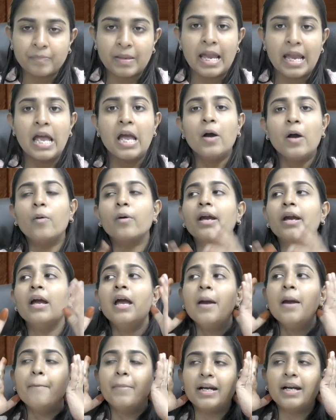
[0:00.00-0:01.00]
Okay,
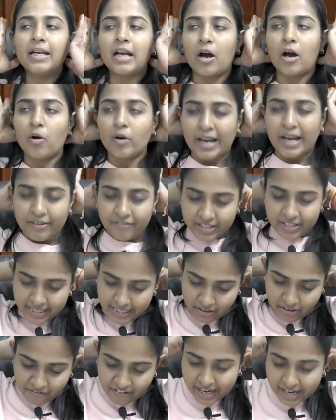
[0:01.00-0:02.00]
but now can we say the
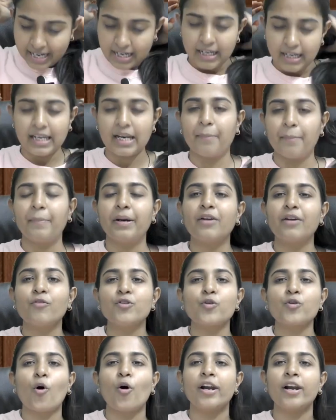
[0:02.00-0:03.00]
vehicle number was
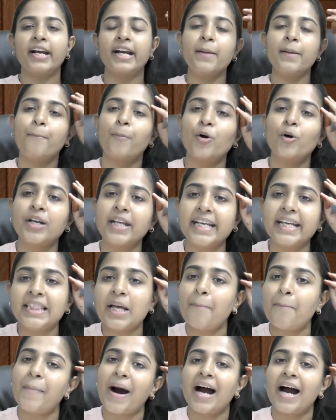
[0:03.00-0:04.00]
already put in the
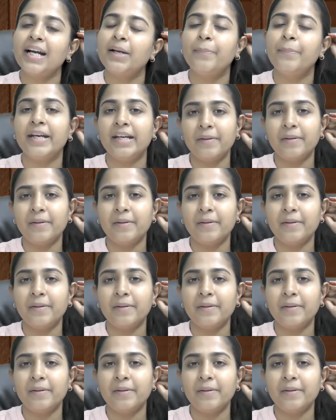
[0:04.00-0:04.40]
part B?